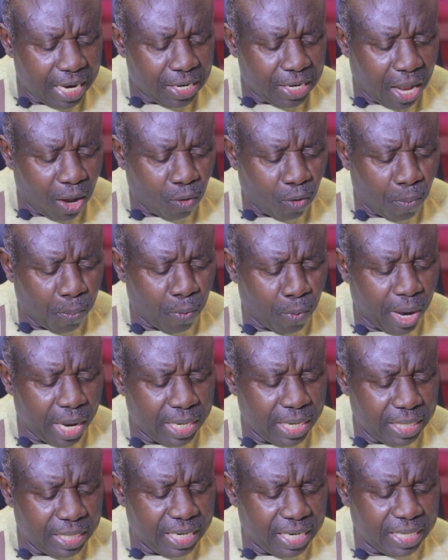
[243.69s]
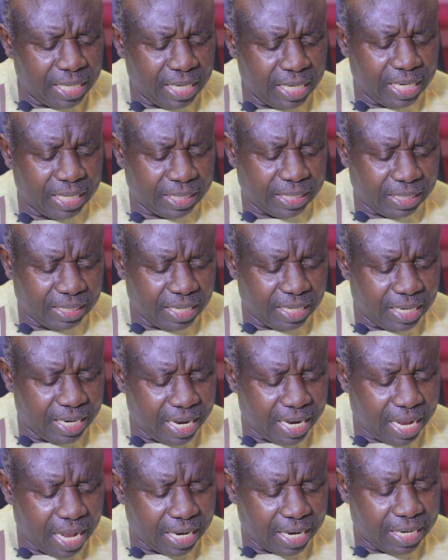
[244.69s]
Yankopo and Hindi, and then a
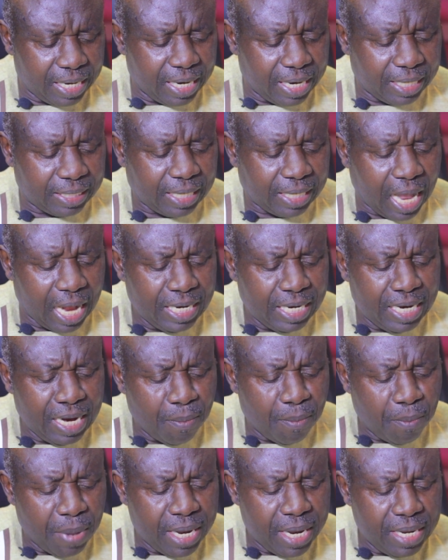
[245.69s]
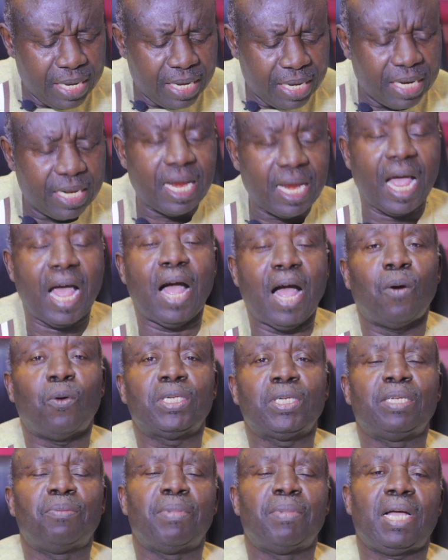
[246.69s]
tin can in the sun near Maine now or
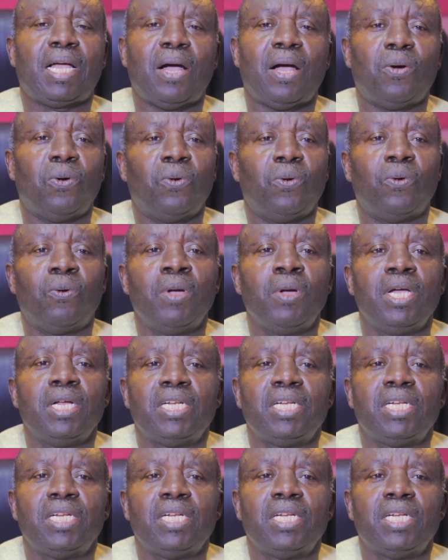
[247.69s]
the Beckham home.